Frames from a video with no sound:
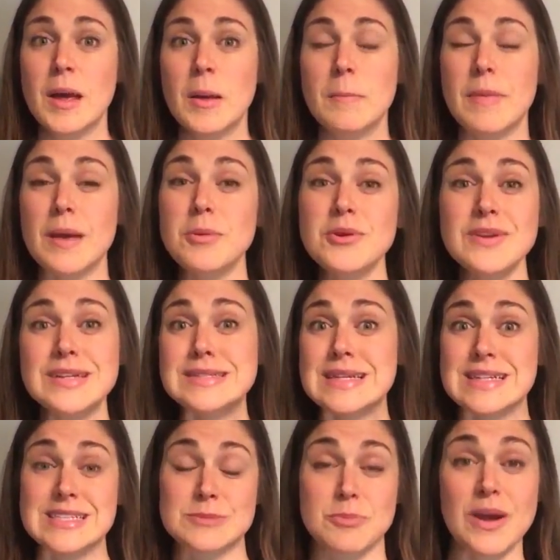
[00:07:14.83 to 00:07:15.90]
Maybe you need to
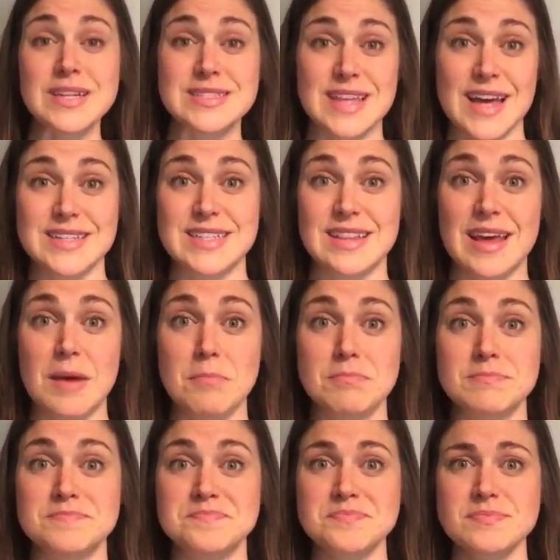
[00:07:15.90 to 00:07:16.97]
express that to them.
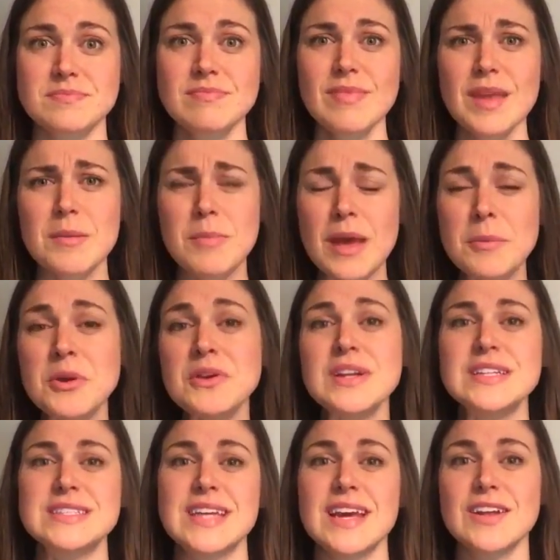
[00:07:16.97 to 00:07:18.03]
Maybe you need
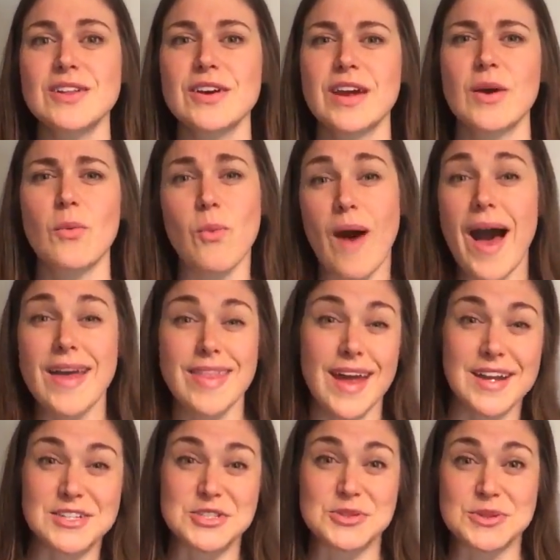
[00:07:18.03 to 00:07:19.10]
to take a look at why
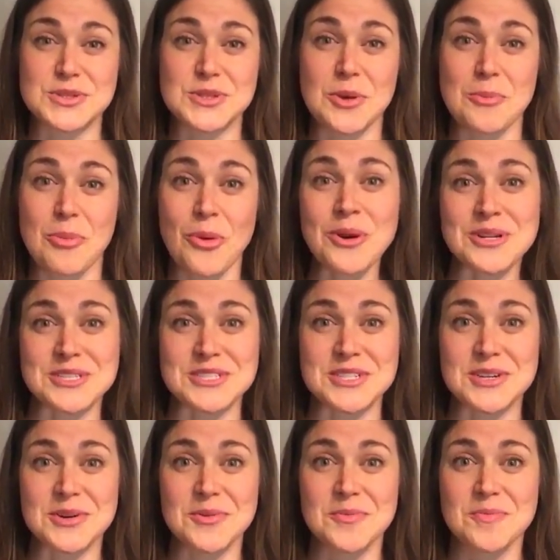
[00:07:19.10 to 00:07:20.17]
that issue is so important to
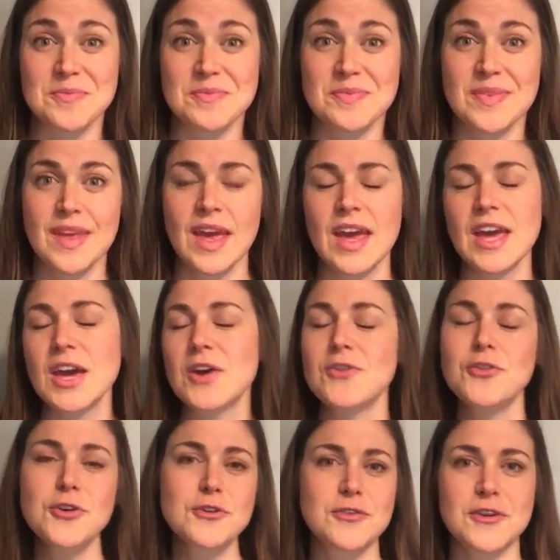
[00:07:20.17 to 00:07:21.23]
you.
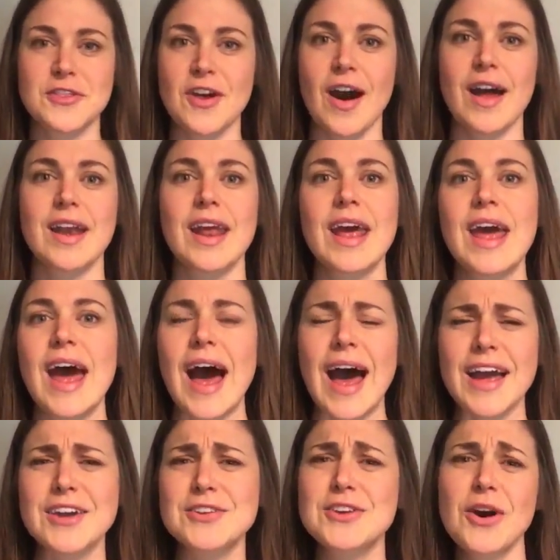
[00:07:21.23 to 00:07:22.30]
Food for thought.
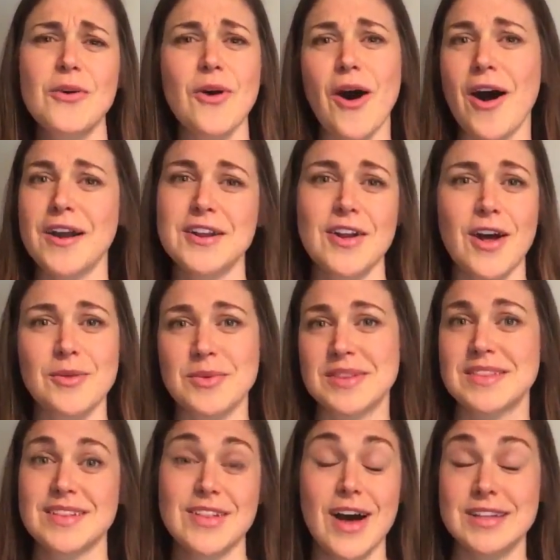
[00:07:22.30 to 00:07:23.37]
I could go on and on
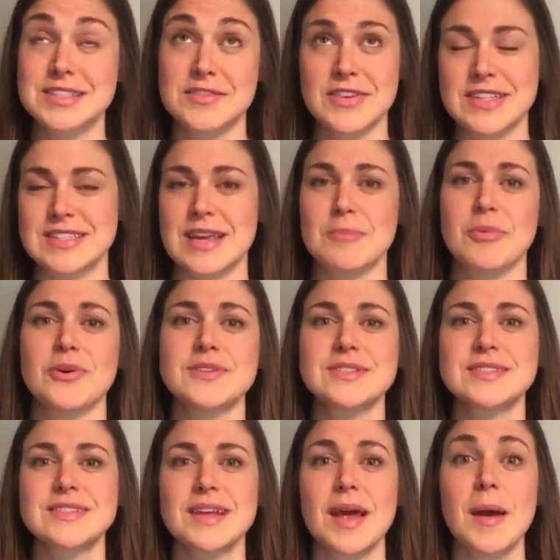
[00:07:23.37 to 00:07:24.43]
with lots of
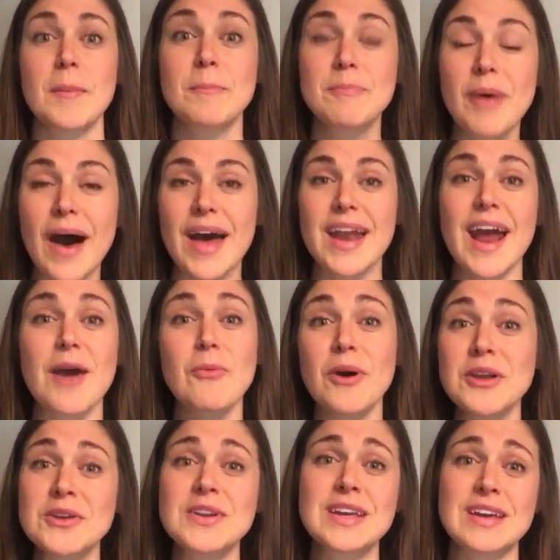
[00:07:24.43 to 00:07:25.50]
examples, but I
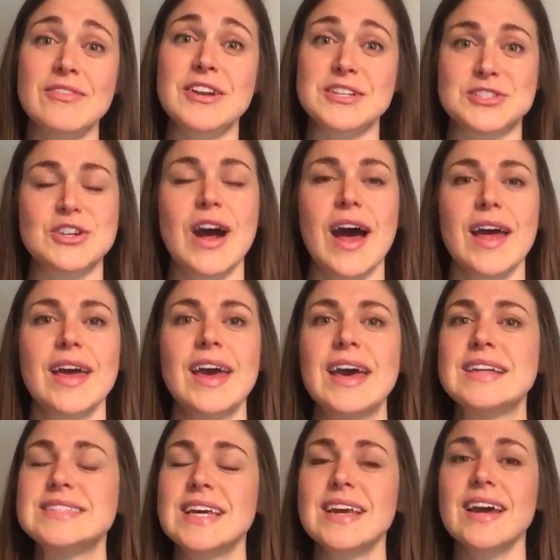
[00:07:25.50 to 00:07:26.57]
want you to give it a try.
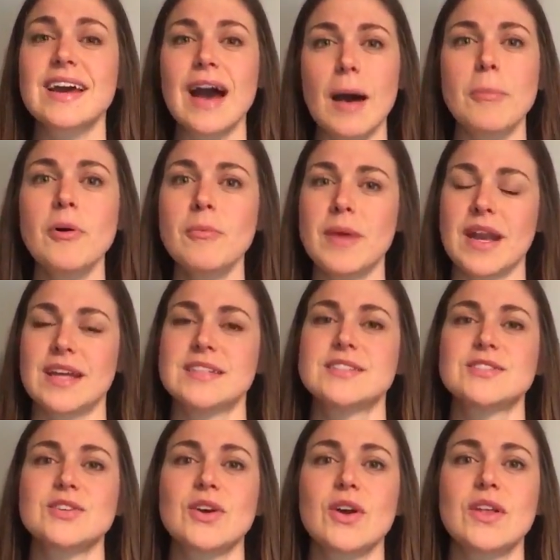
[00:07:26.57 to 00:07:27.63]
Take a couple
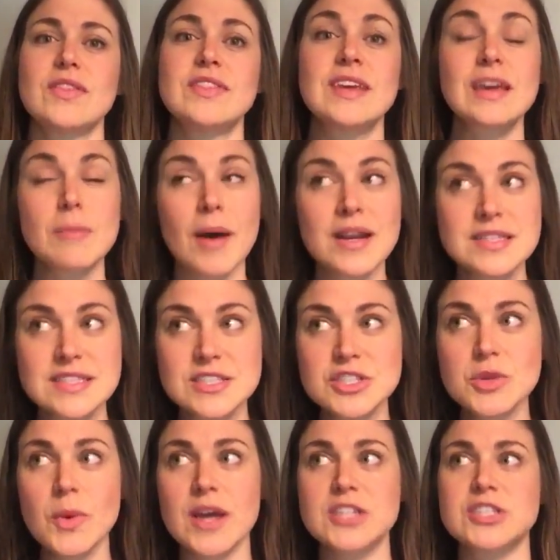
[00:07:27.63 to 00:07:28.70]
minutes. Think about a
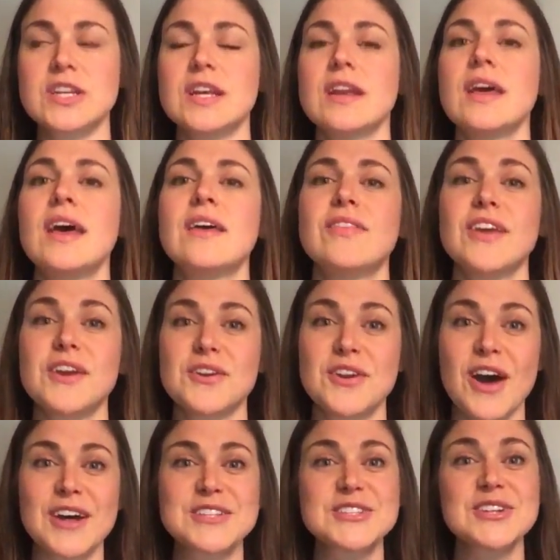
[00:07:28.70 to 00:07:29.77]
situation that you're
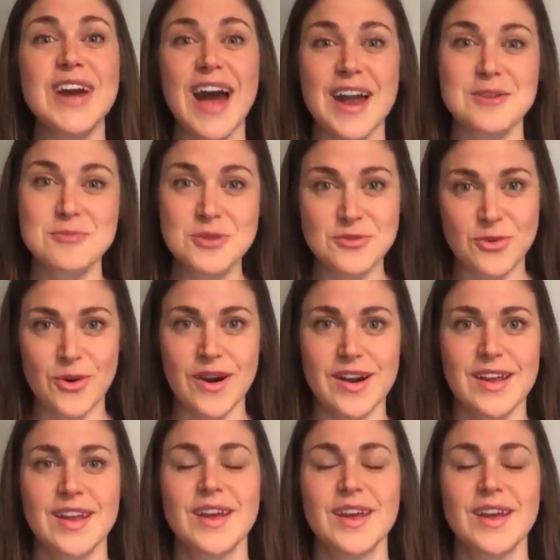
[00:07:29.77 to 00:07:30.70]
not sure how to move forward.